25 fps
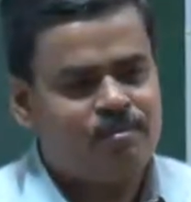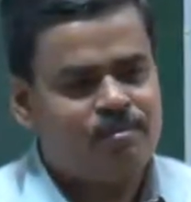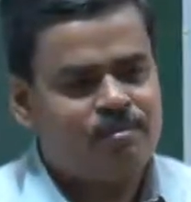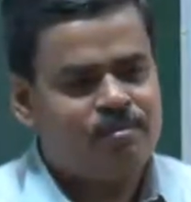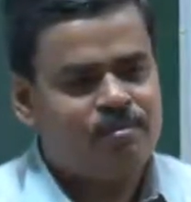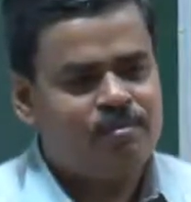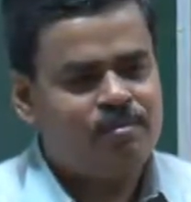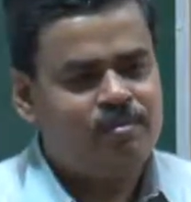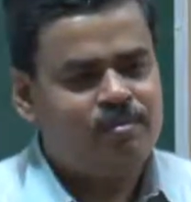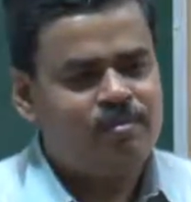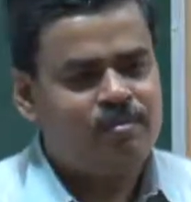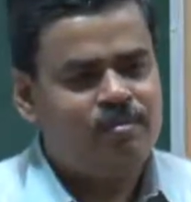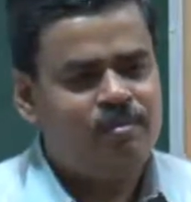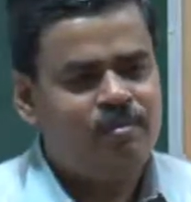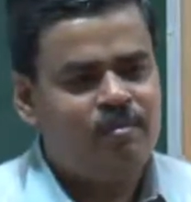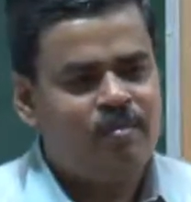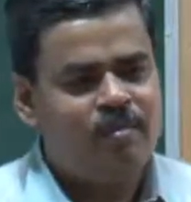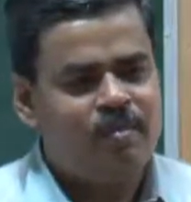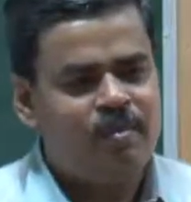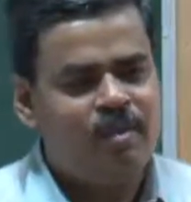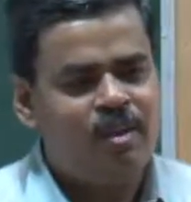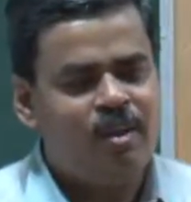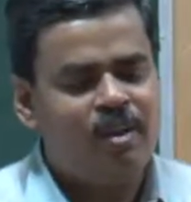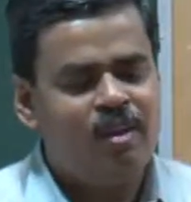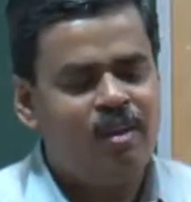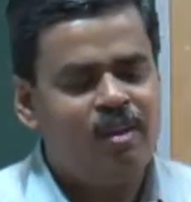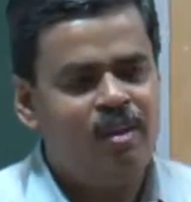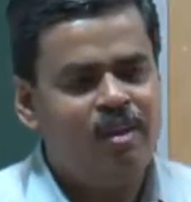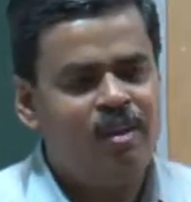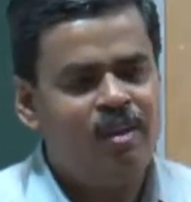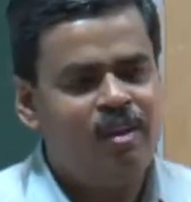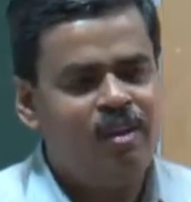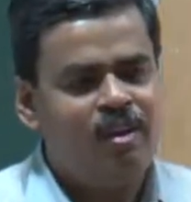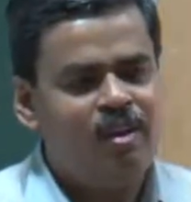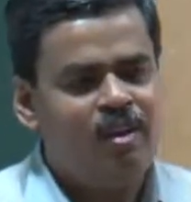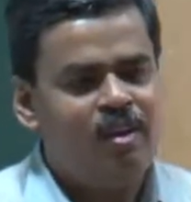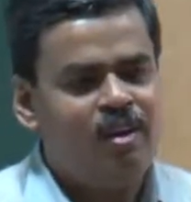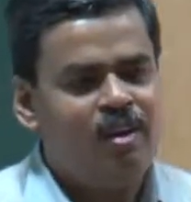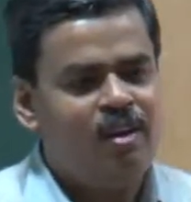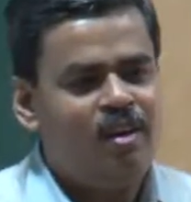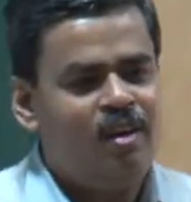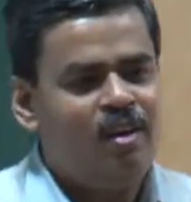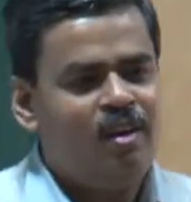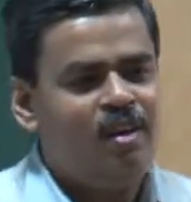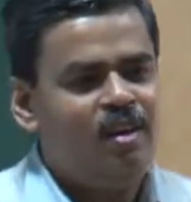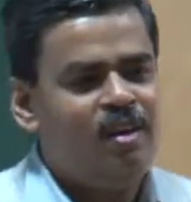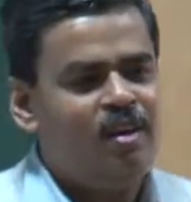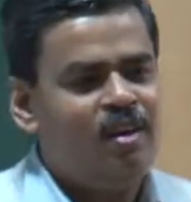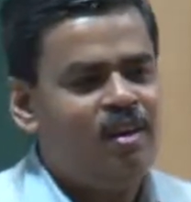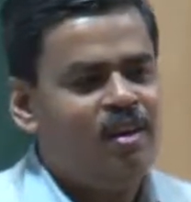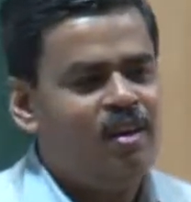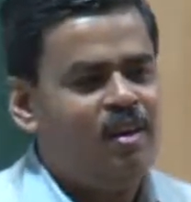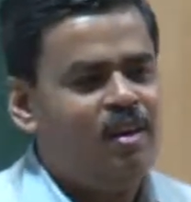No one is speaking in this clip.